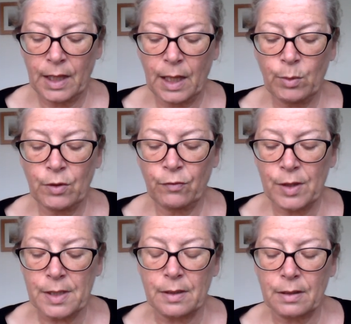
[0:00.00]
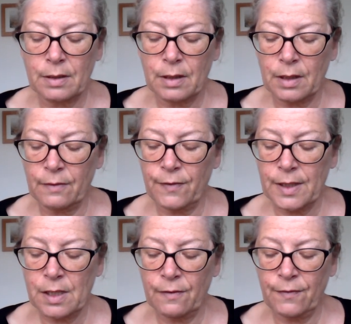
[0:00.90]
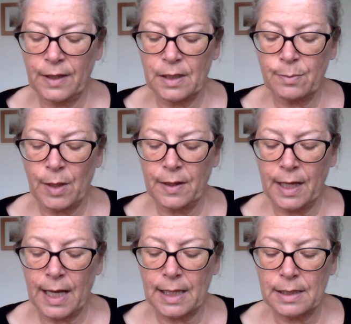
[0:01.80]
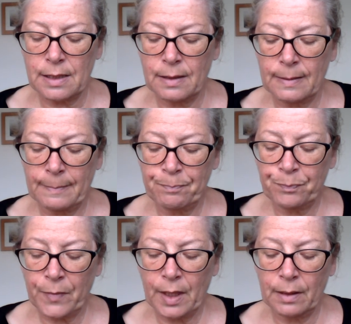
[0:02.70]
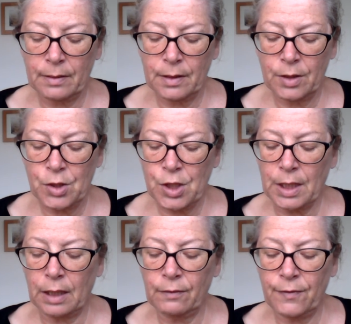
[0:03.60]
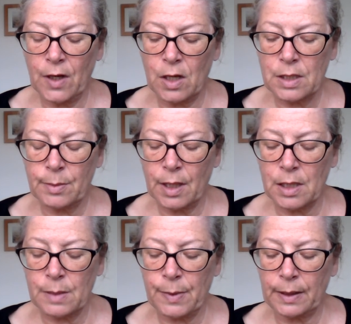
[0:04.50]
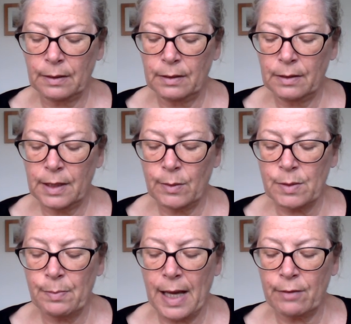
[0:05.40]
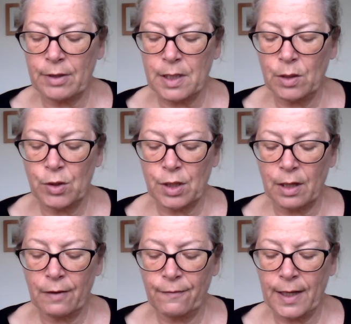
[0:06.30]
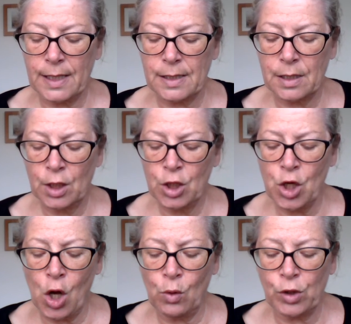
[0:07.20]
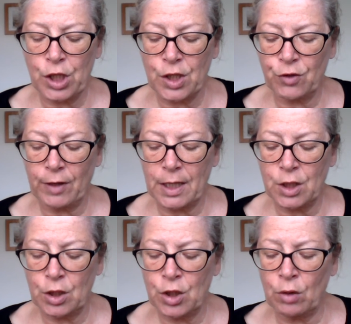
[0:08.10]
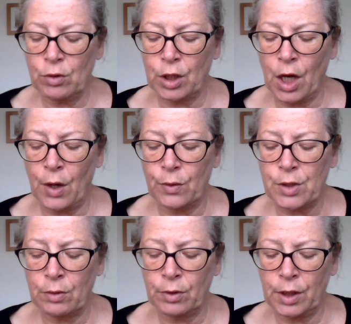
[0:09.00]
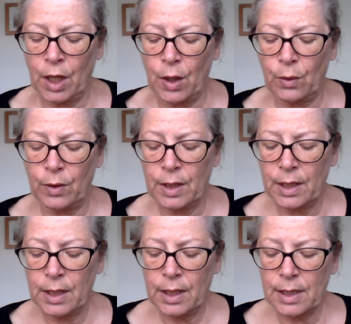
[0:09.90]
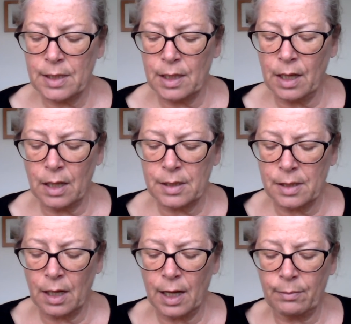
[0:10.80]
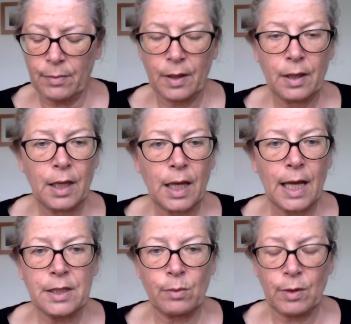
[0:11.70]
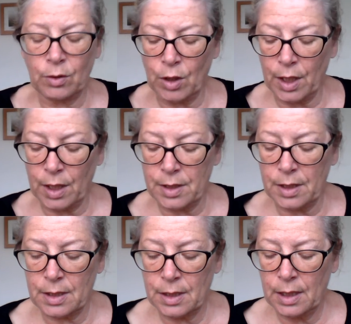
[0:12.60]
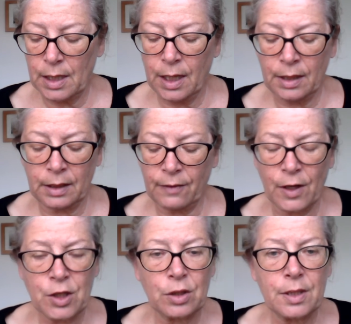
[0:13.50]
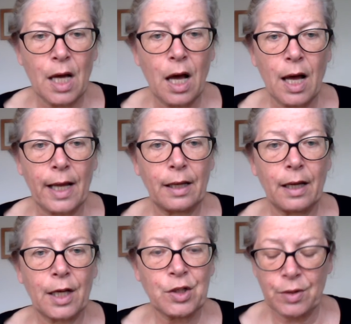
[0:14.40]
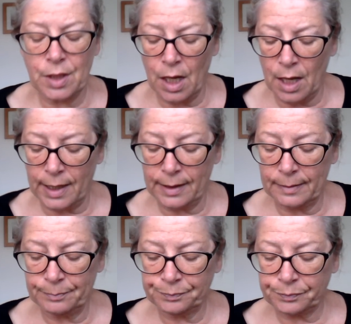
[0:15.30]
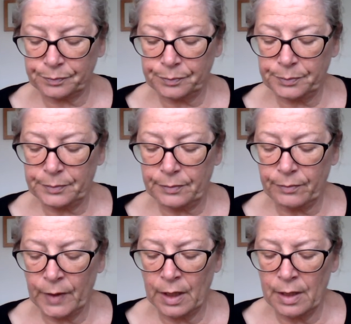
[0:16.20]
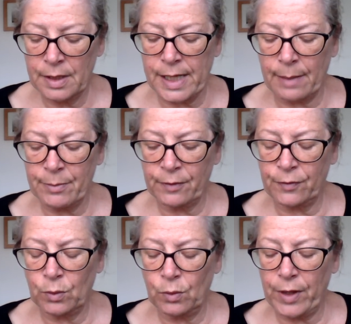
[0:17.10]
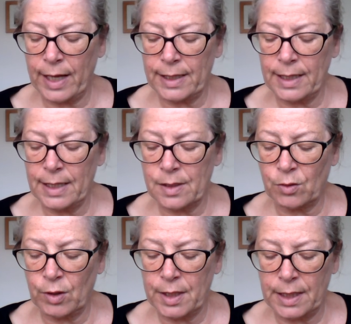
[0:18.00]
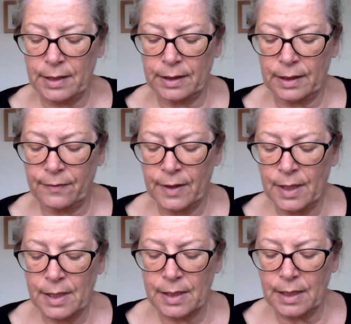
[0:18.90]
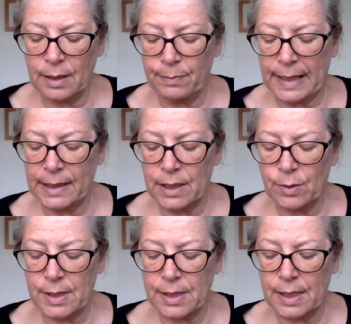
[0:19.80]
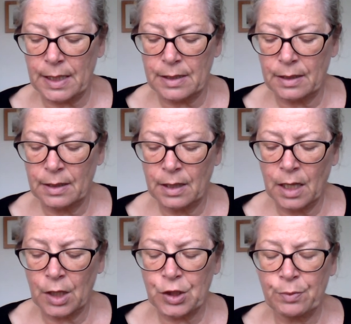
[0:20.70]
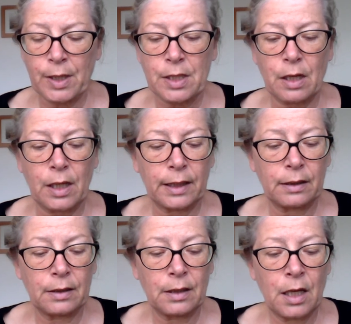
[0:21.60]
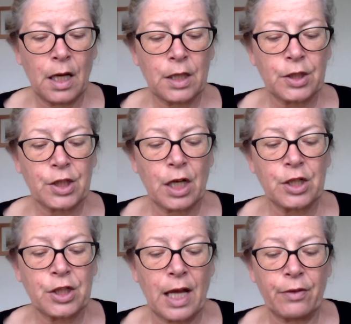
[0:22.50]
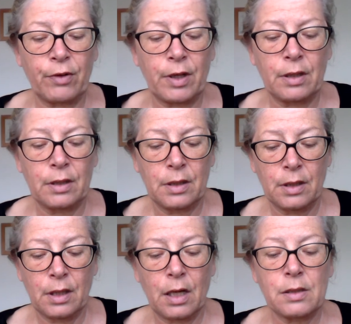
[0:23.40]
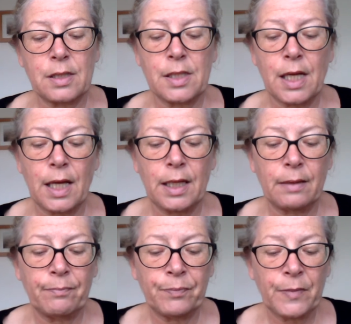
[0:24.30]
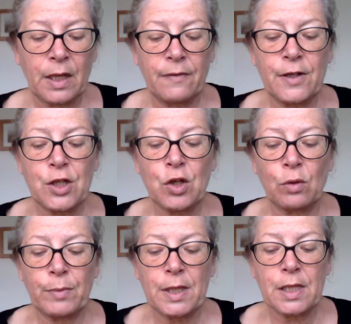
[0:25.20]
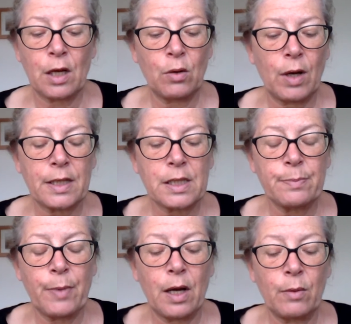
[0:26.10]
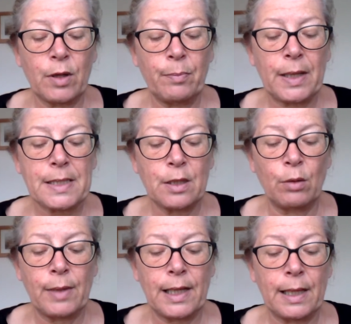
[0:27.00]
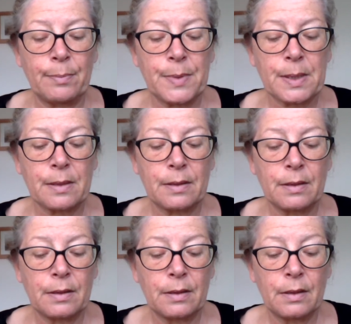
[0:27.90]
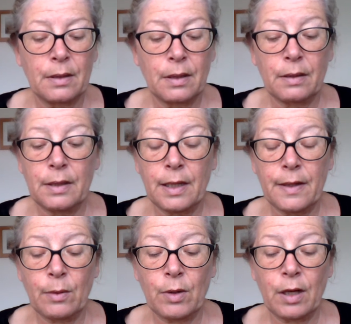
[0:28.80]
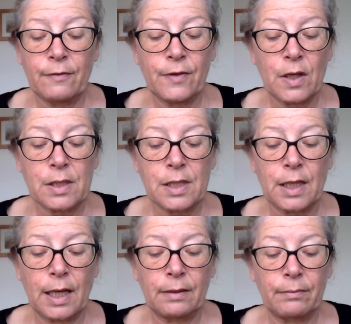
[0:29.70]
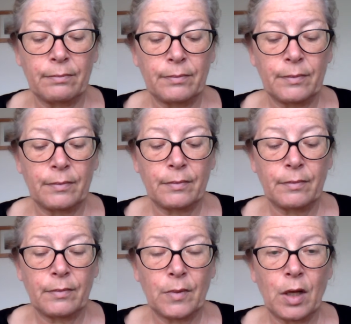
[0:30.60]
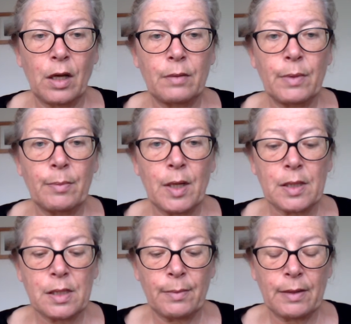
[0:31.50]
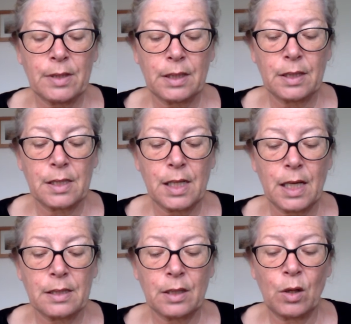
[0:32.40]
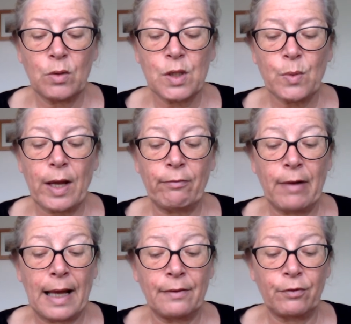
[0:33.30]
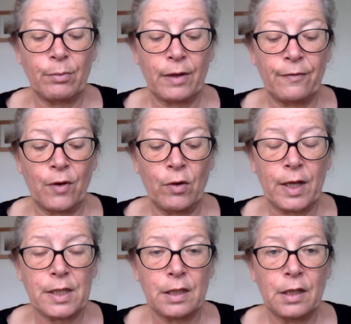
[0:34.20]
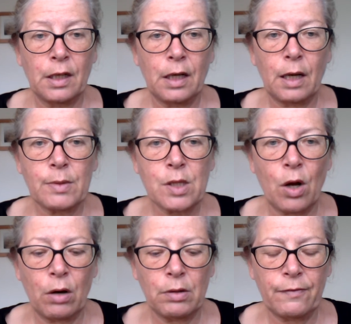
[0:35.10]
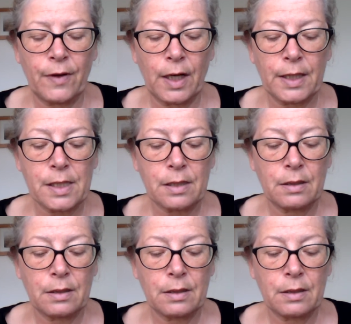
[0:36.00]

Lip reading: He would have risen and unfixed her fingers by the axe. She clung fast, gasping. There was mad resolution in her face. "No," she shrieked. "Don't go, don't go. It's the last time. Edgar will not hurt us. Heathcliff, I shall die, I shall die." "Damn the fool, there he is," cried Heathcliff, sinking back into his seat. "Hush, my darling. Hush, hush, Catherine. I'll stay. If he shot me so, I'd expire with a blessing on my lips." And there they were, fast again. I heard my master mounting the stairs. The cold sweat ran from my forehead. I was horrified.